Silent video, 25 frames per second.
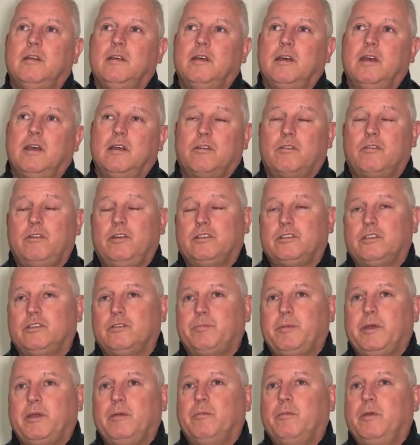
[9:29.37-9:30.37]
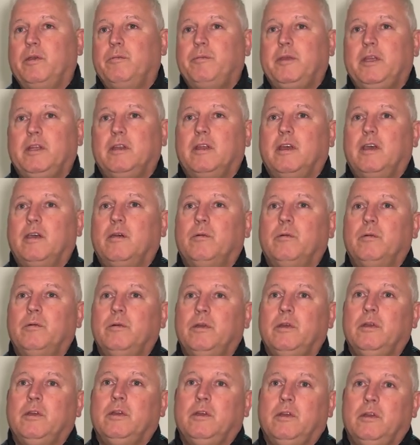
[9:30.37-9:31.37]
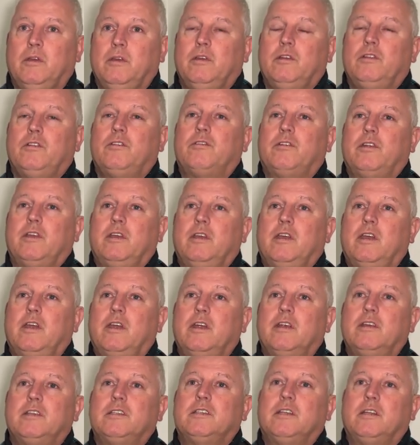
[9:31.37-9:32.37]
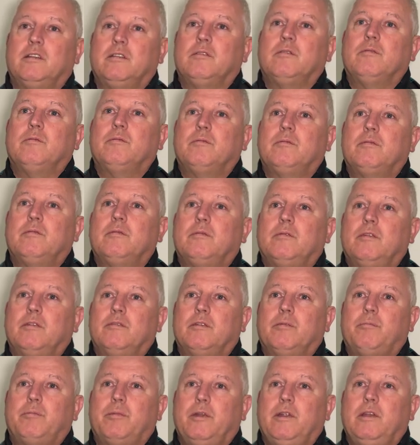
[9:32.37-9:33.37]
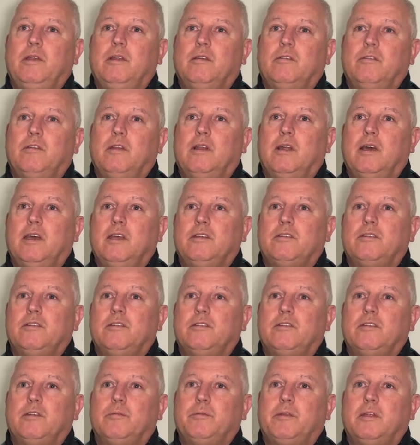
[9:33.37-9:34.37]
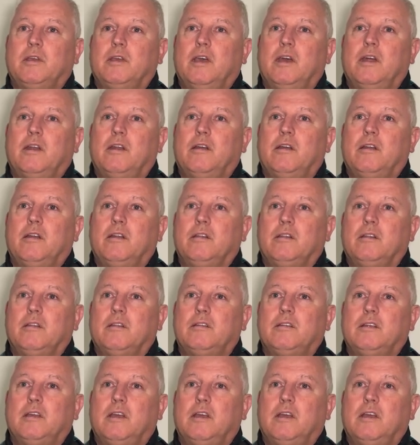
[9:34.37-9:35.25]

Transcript: And Chris has been with me now 3 years, and we have a brilliant relationship together, and